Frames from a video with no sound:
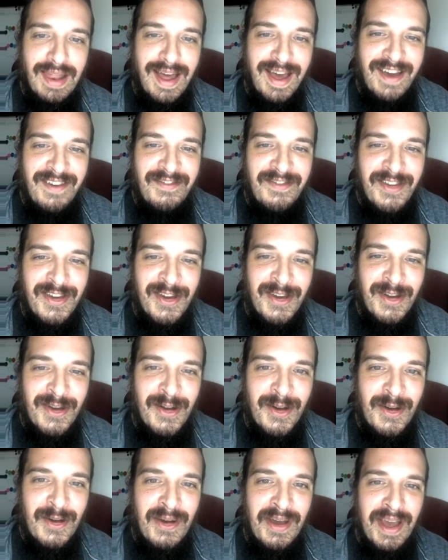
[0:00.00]
love
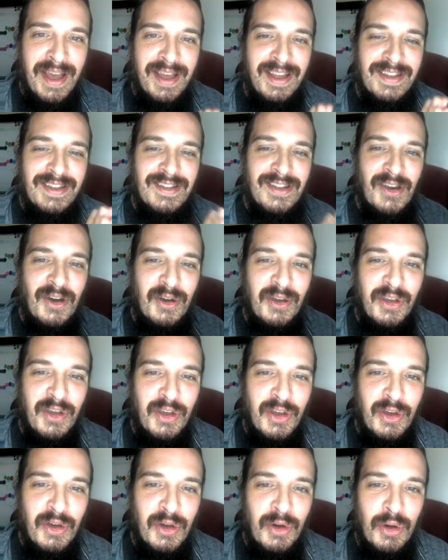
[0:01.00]
you. So
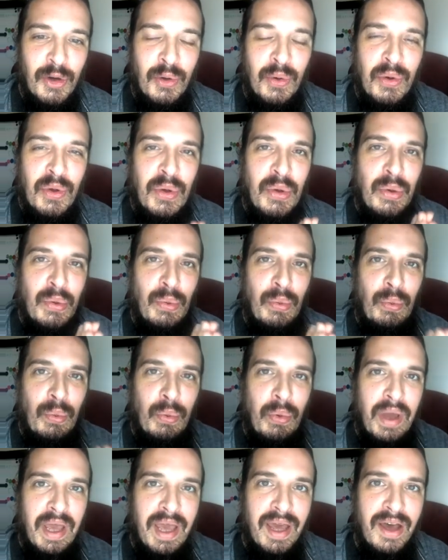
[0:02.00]
you
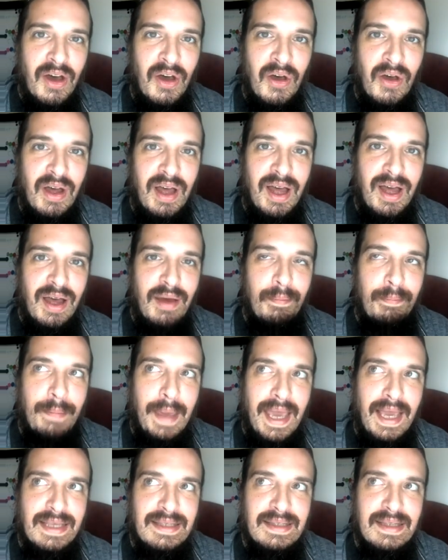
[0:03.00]
will
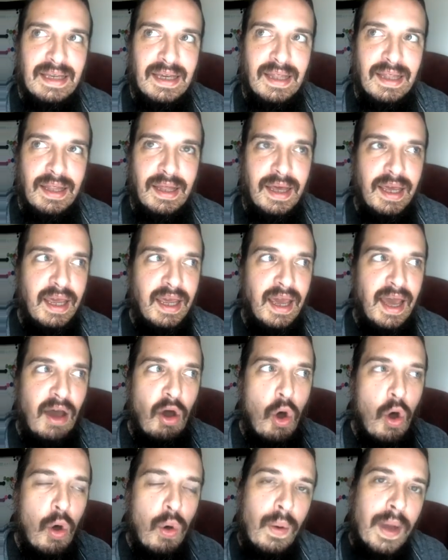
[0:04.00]
basically
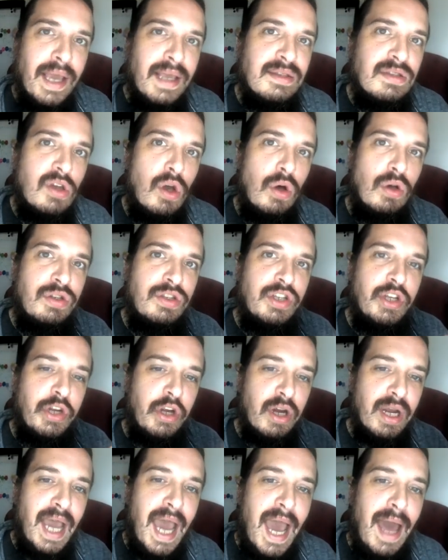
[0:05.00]
always go to
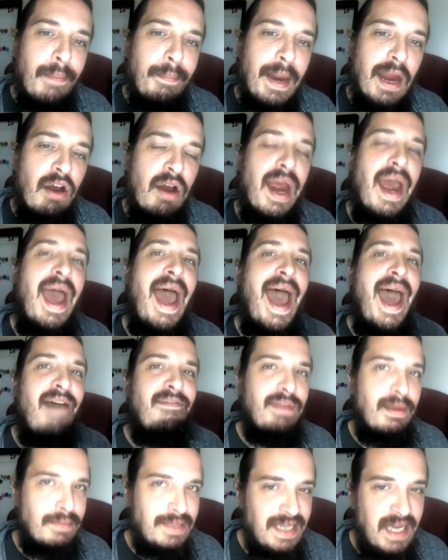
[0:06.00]
your godparent and
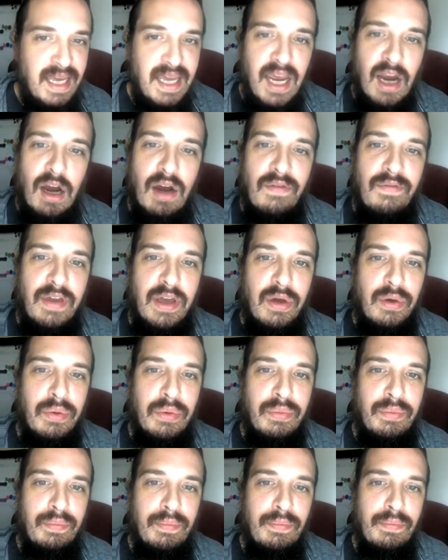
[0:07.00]
have them take care of you.
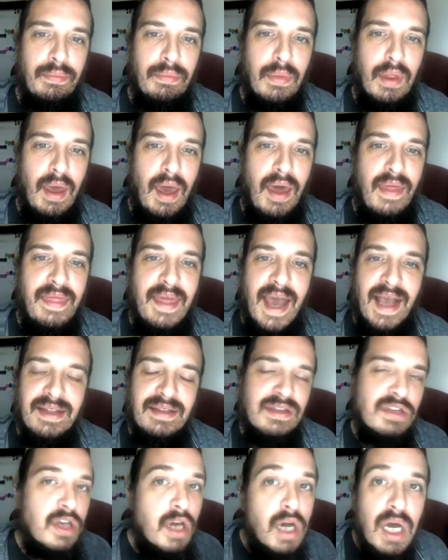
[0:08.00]
And
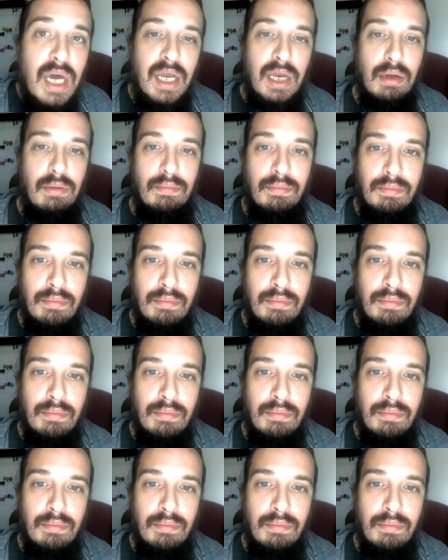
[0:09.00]
that's good.